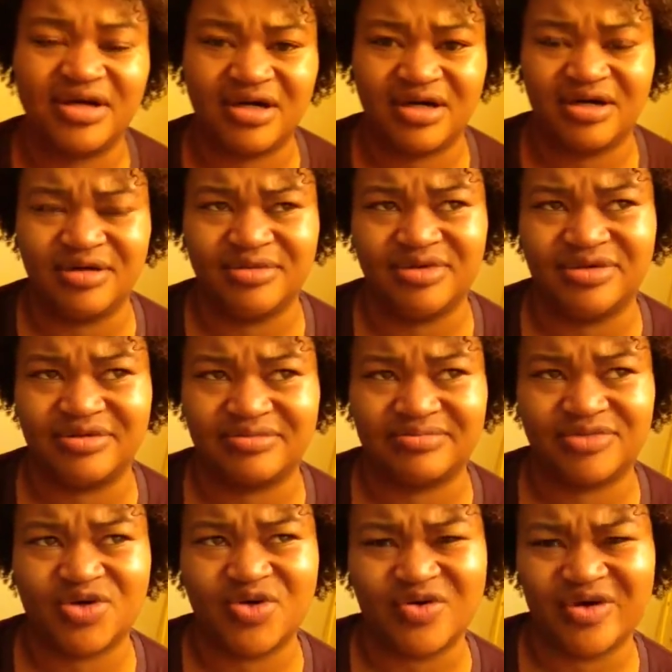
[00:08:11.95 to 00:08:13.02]
or
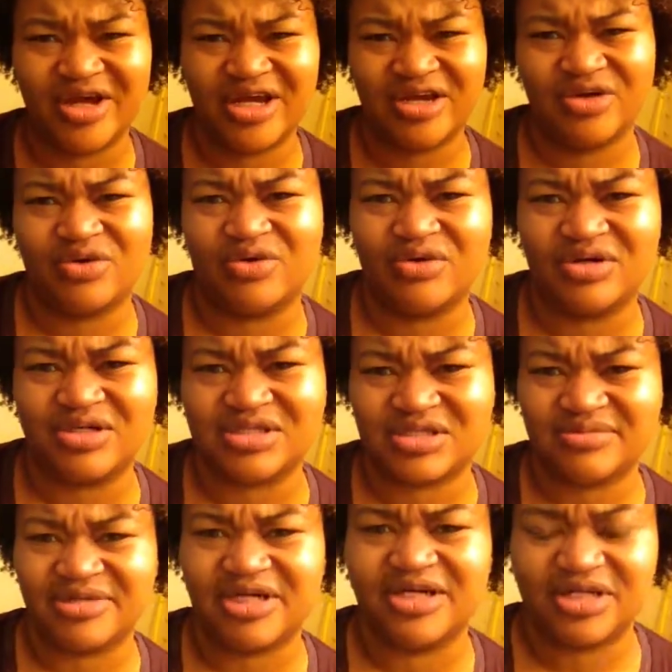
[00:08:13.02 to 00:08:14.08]
coriander oil or
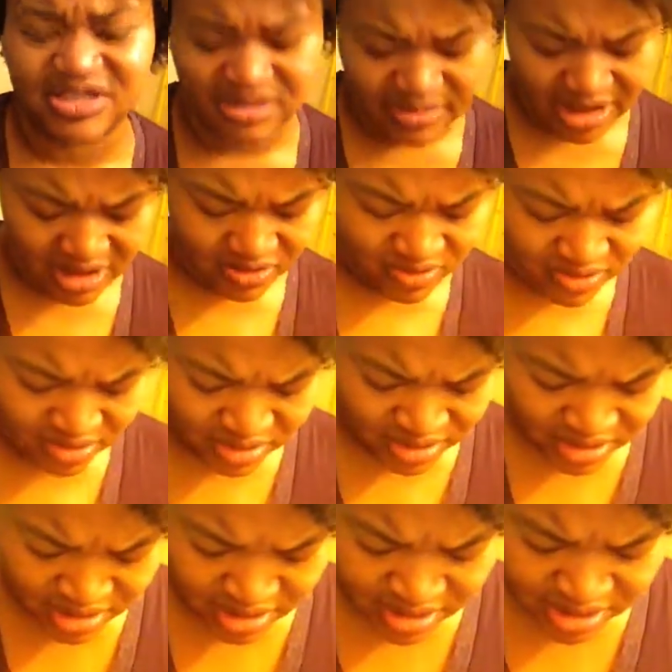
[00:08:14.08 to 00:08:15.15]
something like that, some kind of oil,
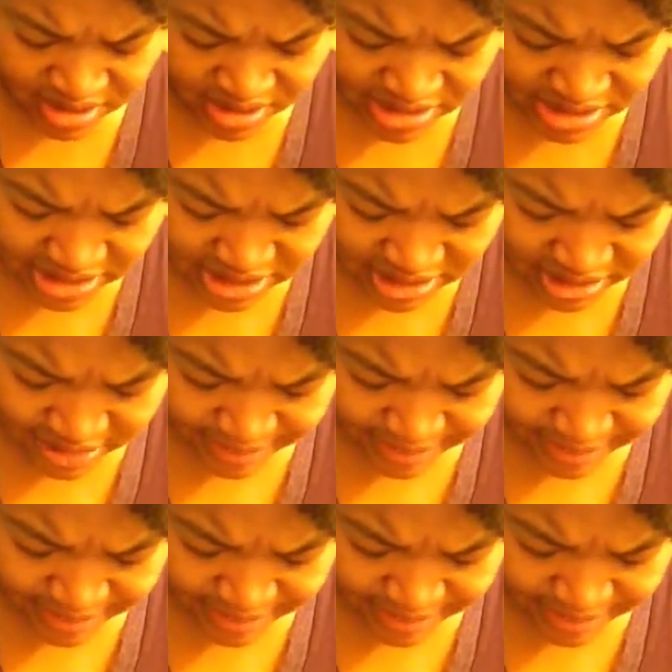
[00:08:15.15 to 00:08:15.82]
to